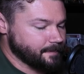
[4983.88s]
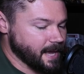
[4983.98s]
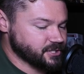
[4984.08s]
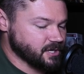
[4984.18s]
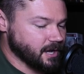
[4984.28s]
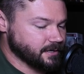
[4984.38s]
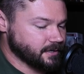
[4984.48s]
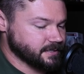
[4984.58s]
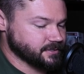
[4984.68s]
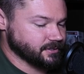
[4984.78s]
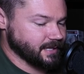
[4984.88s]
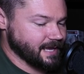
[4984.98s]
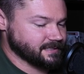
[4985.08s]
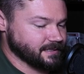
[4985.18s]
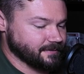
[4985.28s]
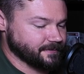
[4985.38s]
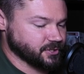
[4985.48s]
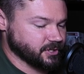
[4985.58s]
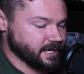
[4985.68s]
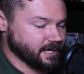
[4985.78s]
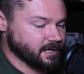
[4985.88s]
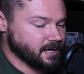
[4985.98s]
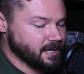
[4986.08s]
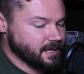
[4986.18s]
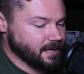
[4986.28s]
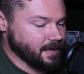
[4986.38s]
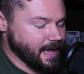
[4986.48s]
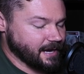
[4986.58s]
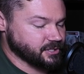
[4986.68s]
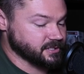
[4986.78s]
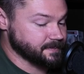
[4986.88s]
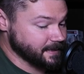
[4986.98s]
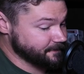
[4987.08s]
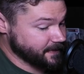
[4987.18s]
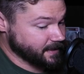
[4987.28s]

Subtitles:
Patient Hunter is your last feature here. Action spend a